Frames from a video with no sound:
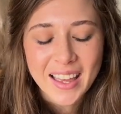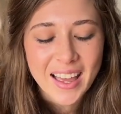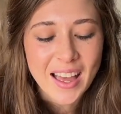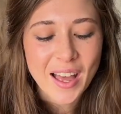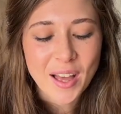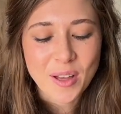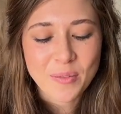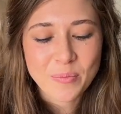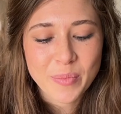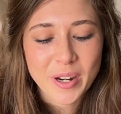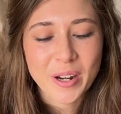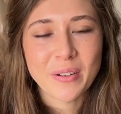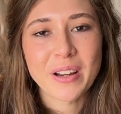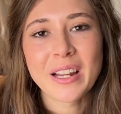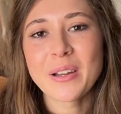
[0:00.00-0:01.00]
But I
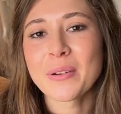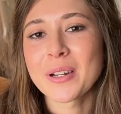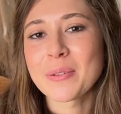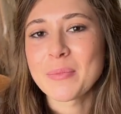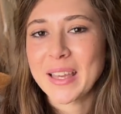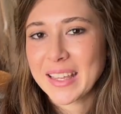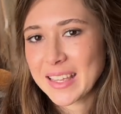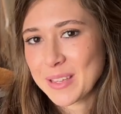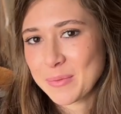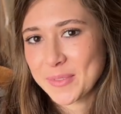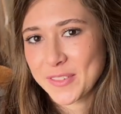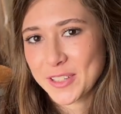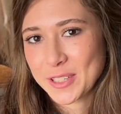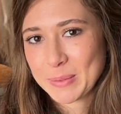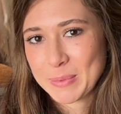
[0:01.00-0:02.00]
really want to make him
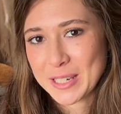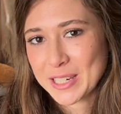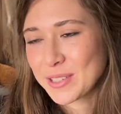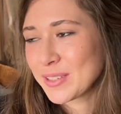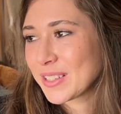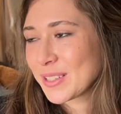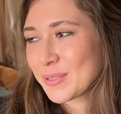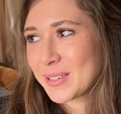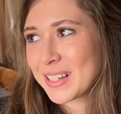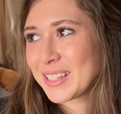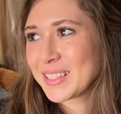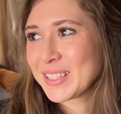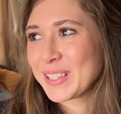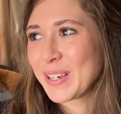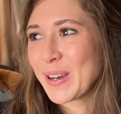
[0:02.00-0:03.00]
feel special as well.
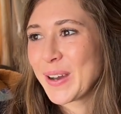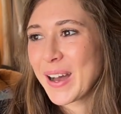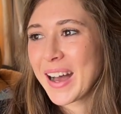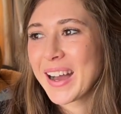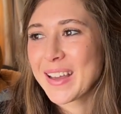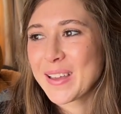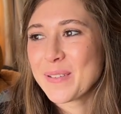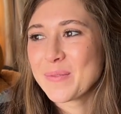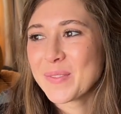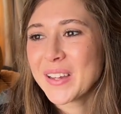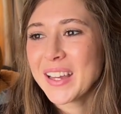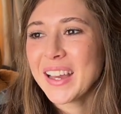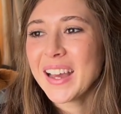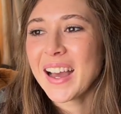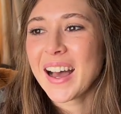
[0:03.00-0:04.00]
So
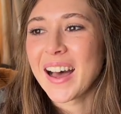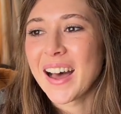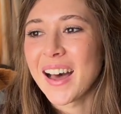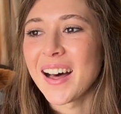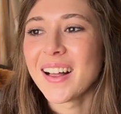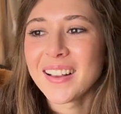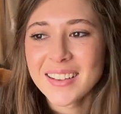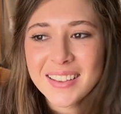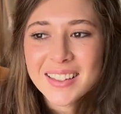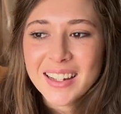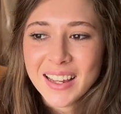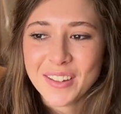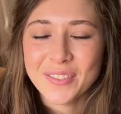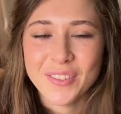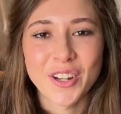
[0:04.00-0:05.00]
I'll,
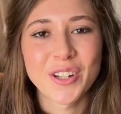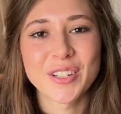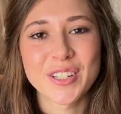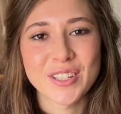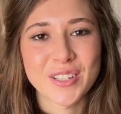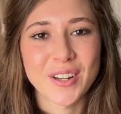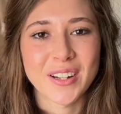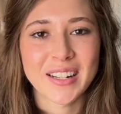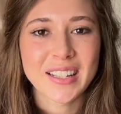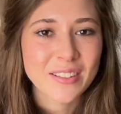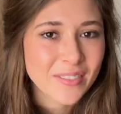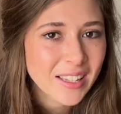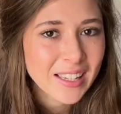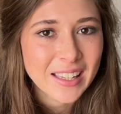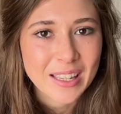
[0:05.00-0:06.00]
like, focus on
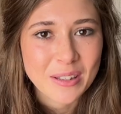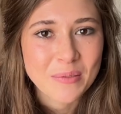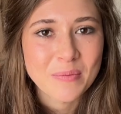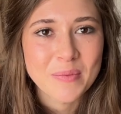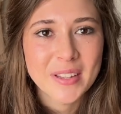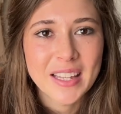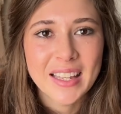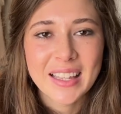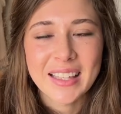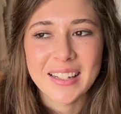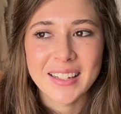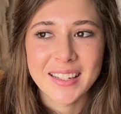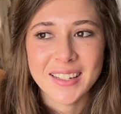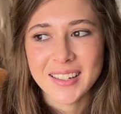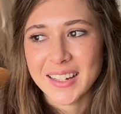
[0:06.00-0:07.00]
giving him,
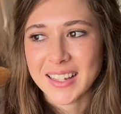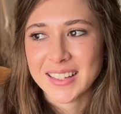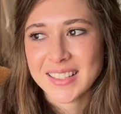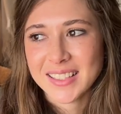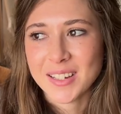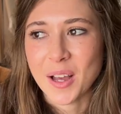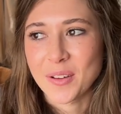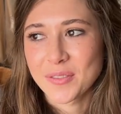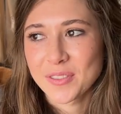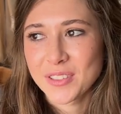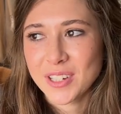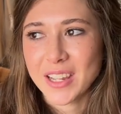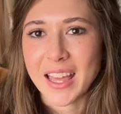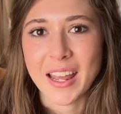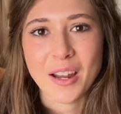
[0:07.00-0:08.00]
like, stuff
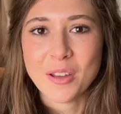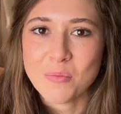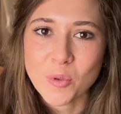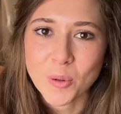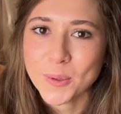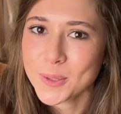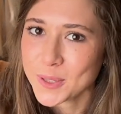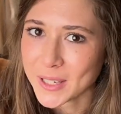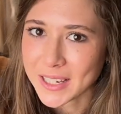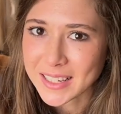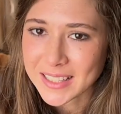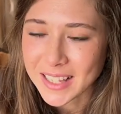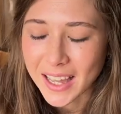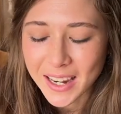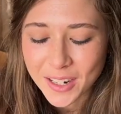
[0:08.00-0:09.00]
to get him also
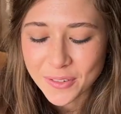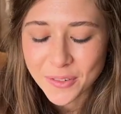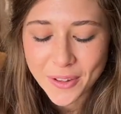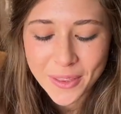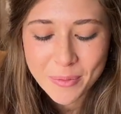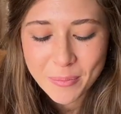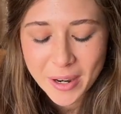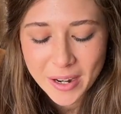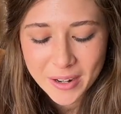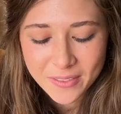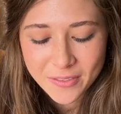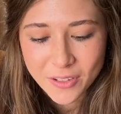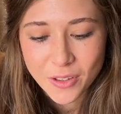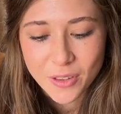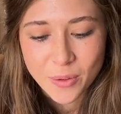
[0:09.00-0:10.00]
excited for
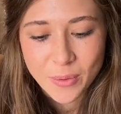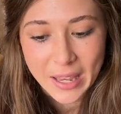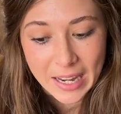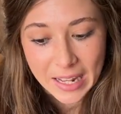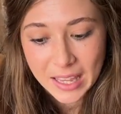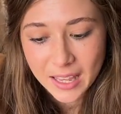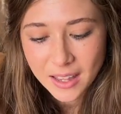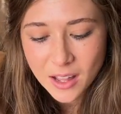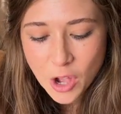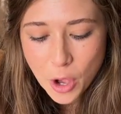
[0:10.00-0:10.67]
the wedding.